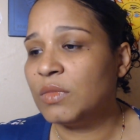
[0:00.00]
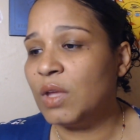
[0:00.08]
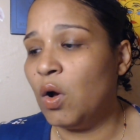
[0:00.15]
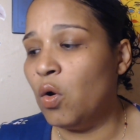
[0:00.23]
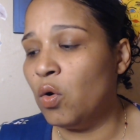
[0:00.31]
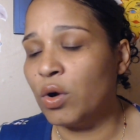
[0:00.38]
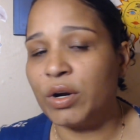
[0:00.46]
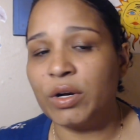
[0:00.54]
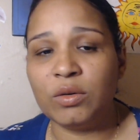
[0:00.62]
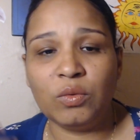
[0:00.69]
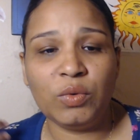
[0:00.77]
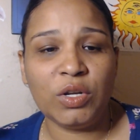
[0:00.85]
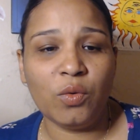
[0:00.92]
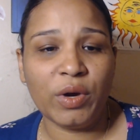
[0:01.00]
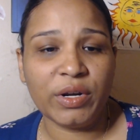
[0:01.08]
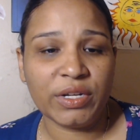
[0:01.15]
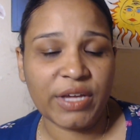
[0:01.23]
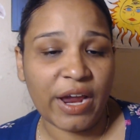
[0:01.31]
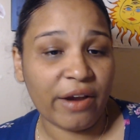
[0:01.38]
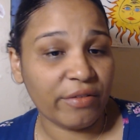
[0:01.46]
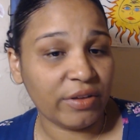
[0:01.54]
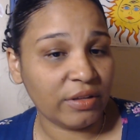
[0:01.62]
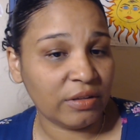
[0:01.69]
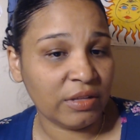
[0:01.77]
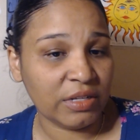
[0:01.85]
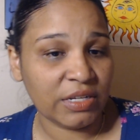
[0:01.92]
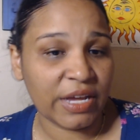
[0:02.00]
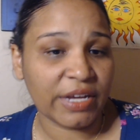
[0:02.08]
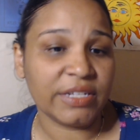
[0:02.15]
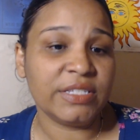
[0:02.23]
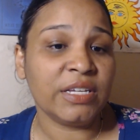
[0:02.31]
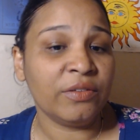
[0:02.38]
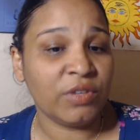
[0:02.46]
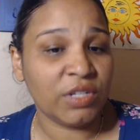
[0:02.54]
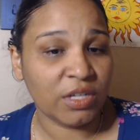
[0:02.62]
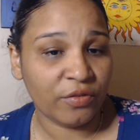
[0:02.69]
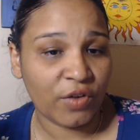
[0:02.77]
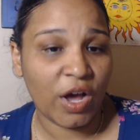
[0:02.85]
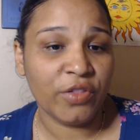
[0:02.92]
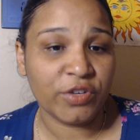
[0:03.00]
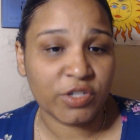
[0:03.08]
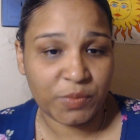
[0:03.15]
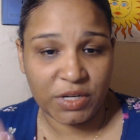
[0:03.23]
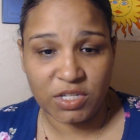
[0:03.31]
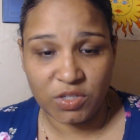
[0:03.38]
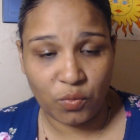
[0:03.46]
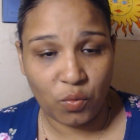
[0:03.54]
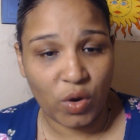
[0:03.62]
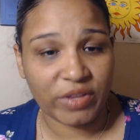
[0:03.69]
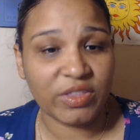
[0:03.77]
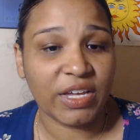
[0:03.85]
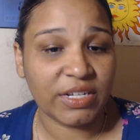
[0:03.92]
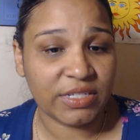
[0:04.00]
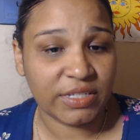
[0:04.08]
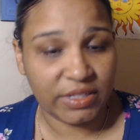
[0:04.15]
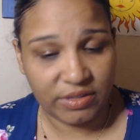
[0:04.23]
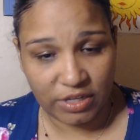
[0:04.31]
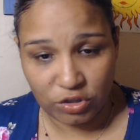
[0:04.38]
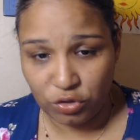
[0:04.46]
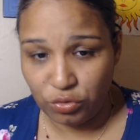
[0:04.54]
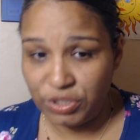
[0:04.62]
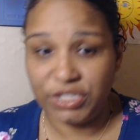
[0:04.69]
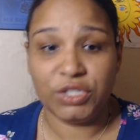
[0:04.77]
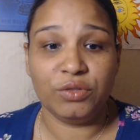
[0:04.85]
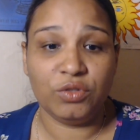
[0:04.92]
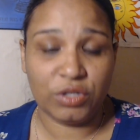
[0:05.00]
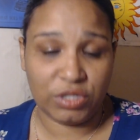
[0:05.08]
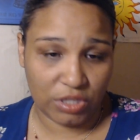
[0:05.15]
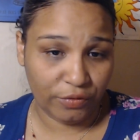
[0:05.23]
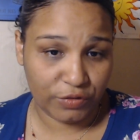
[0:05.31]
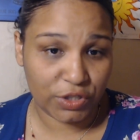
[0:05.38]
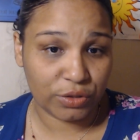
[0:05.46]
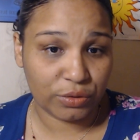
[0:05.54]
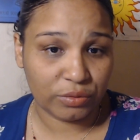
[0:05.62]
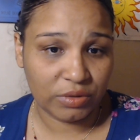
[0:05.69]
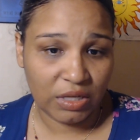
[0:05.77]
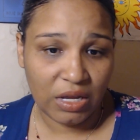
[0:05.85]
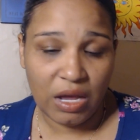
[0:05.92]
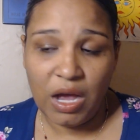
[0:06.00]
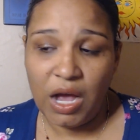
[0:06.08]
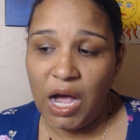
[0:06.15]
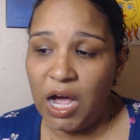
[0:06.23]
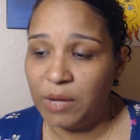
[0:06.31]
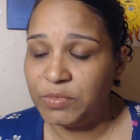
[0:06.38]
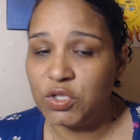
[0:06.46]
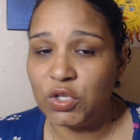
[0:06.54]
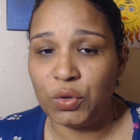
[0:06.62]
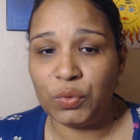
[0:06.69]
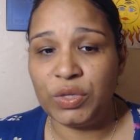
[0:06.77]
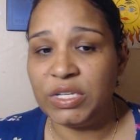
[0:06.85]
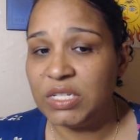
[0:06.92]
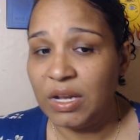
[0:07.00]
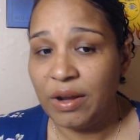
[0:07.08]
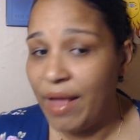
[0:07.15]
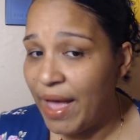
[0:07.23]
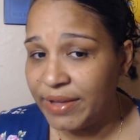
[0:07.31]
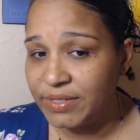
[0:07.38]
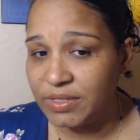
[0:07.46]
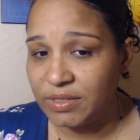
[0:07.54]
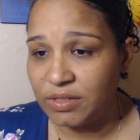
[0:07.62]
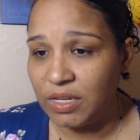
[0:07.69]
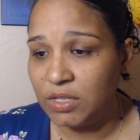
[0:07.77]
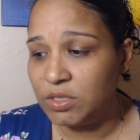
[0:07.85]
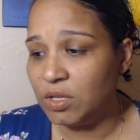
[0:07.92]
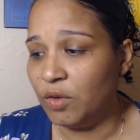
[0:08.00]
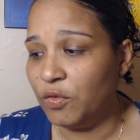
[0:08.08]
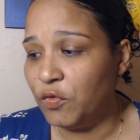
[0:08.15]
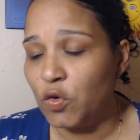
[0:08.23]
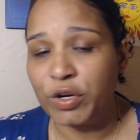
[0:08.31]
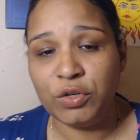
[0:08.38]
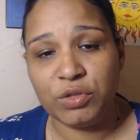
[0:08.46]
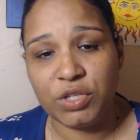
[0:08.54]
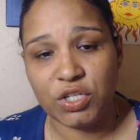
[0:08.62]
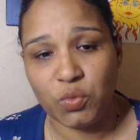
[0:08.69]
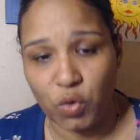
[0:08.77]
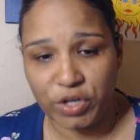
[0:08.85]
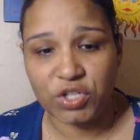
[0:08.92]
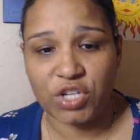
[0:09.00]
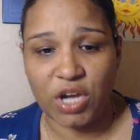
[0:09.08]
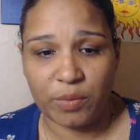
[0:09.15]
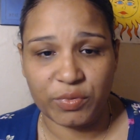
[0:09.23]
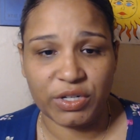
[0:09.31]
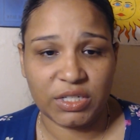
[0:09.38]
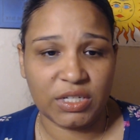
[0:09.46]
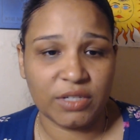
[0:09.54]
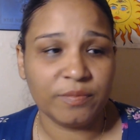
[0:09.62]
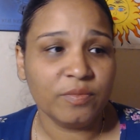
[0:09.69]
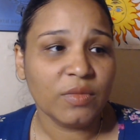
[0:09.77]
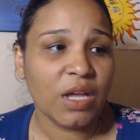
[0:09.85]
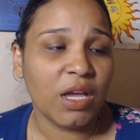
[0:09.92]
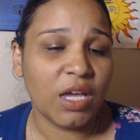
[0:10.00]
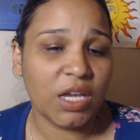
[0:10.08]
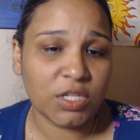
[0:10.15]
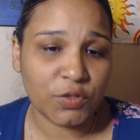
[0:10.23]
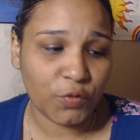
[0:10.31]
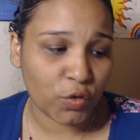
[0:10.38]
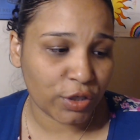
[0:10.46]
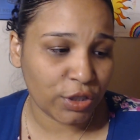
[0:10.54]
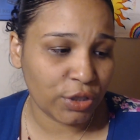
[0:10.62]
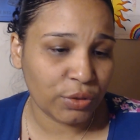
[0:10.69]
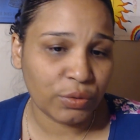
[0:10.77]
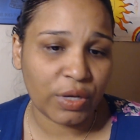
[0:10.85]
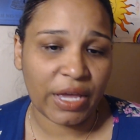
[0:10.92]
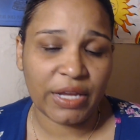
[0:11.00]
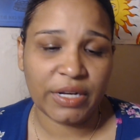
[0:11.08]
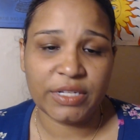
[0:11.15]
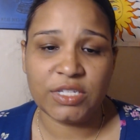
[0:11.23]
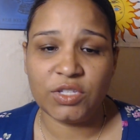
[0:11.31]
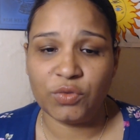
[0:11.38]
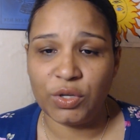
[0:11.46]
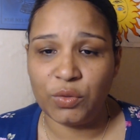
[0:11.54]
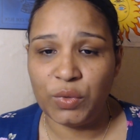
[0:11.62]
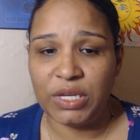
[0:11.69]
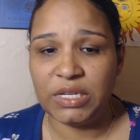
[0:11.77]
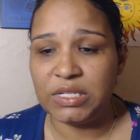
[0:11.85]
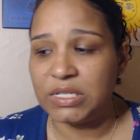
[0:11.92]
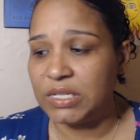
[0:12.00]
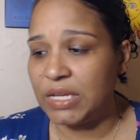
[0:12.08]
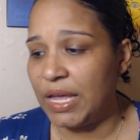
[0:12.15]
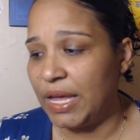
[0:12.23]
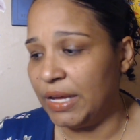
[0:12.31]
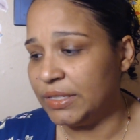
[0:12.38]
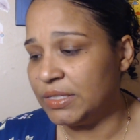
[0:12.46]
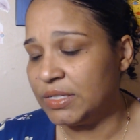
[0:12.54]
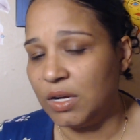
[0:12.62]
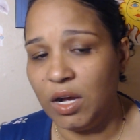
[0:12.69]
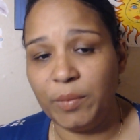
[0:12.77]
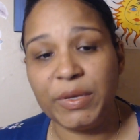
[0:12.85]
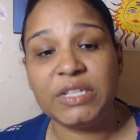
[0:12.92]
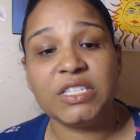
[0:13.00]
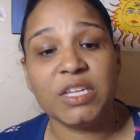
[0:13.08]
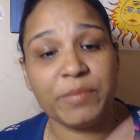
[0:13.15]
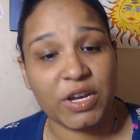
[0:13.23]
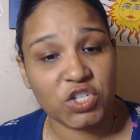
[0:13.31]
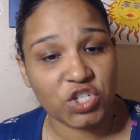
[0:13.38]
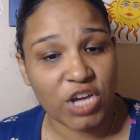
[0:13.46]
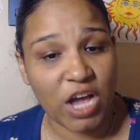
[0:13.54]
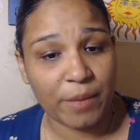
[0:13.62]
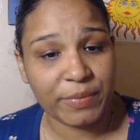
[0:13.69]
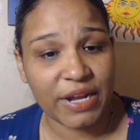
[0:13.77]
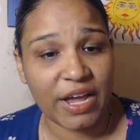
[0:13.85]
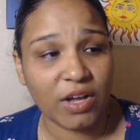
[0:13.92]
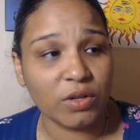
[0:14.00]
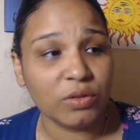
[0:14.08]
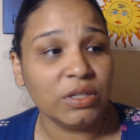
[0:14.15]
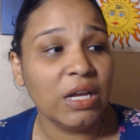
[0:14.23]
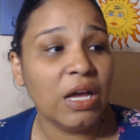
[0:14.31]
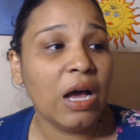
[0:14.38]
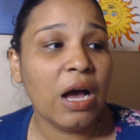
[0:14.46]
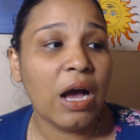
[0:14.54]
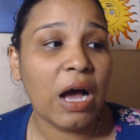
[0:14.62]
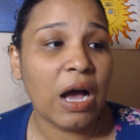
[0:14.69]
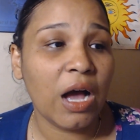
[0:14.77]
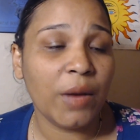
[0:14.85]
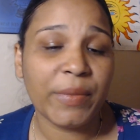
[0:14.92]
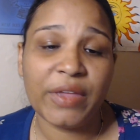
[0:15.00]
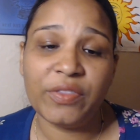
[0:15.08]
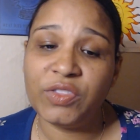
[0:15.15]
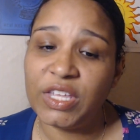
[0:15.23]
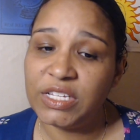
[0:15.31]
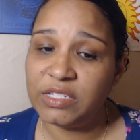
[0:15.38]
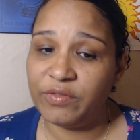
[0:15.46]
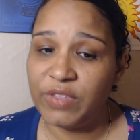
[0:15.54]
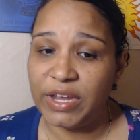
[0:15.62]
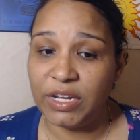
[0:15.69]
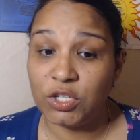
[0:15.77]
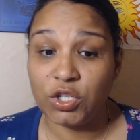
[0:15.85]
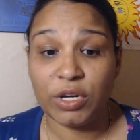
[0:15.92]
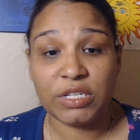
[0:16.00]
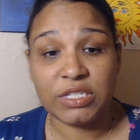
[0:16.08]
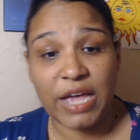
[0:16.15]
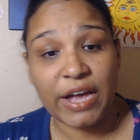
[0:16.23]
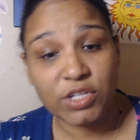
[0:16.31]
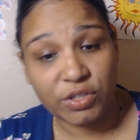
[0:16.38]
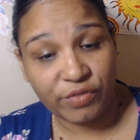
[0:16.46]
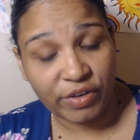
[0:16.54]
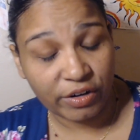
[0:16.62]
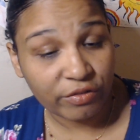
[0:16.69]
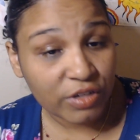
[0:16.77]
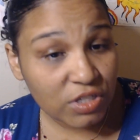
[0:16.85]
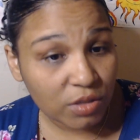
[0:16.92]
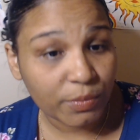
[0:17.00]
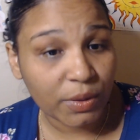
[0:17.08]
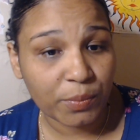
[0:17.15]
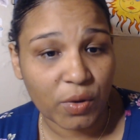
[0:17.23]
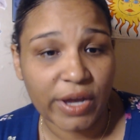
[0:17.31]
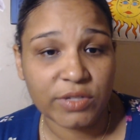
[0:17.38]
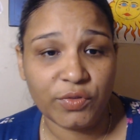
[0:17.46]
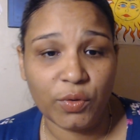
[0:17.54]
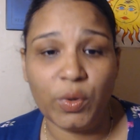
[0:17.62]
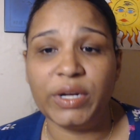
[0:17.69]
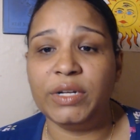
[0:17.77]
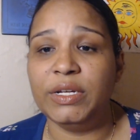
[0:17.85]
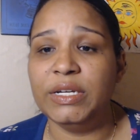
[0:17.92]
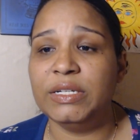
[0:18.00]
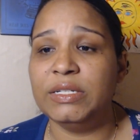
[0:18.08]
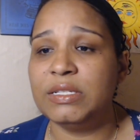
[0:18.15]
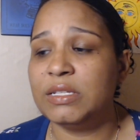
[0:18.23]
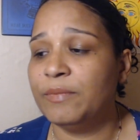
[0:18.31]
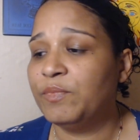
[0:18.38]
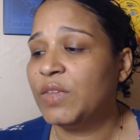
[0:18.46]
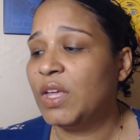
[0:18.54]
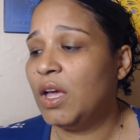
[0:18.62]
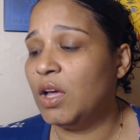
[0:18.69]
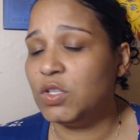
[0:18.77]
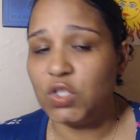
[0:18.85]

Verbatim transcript: or we don't want to carry the negativity of others because of what they did that you didn't yourself do. Um, so, this class is for you. This workshop really is for you, and it's three weeks, and um, it's in my shop now. Um, and things of that nature. It's actually very reasonably priced for what it is. Uh, so